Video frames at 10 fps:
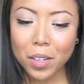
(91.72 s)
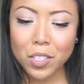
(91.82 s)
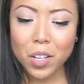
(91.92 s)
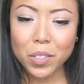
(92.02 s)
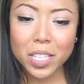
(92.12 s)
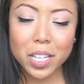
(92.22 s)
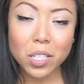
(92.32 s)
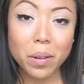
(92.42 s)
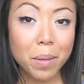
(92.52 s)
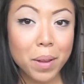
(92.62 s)
So I was
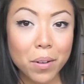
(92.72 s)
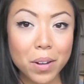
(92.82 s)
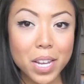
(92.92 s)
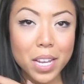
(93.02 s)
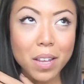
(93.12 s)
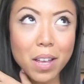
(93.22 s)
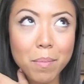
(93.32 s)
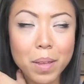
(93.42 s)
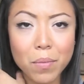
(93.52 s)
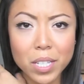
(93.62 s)
doing my
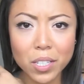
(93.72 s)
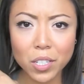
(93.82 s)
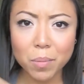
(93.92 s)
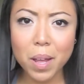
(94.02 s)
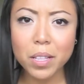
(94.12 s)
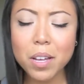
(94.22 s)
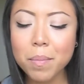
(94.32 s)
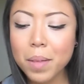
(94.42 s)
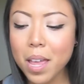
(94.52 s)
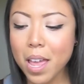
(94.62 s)
research about
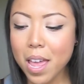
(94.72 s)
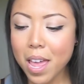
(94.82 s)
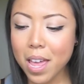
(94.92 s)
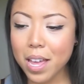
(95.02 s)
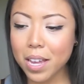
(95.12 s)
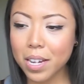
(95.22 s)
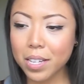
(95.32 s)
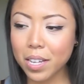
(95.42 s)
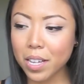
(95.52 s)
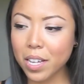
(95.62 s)
them,
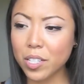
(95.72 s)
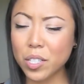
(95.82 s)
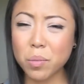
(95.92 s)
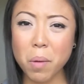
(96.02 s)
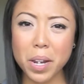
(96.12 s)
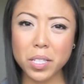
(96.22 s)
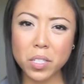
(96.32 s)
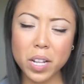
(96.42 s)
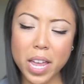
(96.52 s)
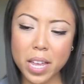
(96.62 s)
and I just wanted
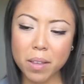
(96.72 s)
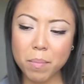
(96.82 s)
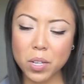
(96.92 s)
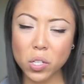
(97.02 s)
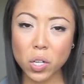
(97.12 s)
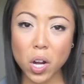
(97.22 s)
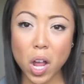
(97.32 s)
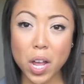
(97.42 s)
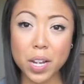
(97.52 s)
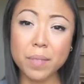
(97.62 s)
to be sure
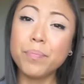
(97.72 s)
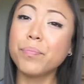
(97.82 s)
on